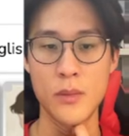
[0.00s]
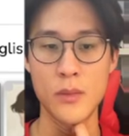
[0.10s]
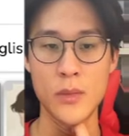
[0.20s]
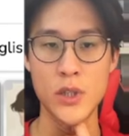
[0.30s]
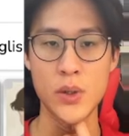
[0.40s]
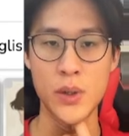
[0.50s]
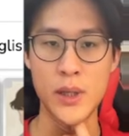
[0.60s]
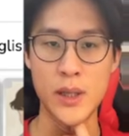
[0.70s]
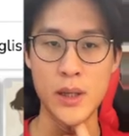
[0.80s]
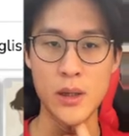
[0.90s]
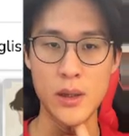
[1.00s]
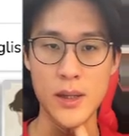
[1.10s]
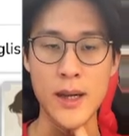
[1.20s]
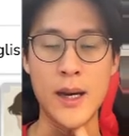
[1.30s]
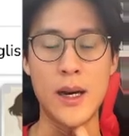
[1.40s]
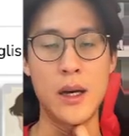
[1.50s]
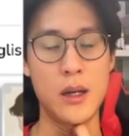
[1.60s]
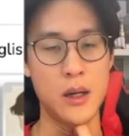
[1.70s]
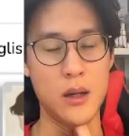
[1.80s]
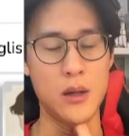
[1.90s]
So here,
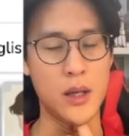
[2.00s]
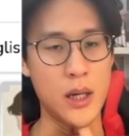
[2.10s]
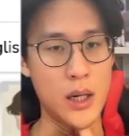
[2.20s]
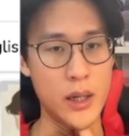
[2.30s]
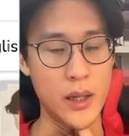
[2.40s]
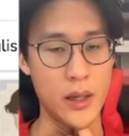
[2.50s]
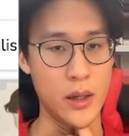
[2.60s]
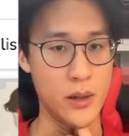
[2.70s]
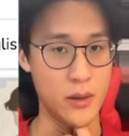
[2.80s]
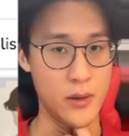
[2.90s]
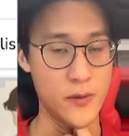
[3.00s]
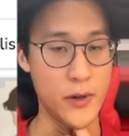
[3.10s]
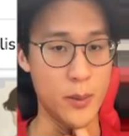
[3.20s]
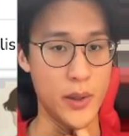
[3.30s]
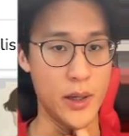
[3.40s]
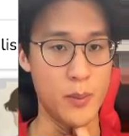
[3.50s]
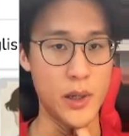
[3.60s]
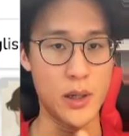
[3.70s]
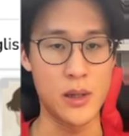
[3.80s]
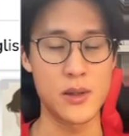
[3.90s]
cutting here is very big because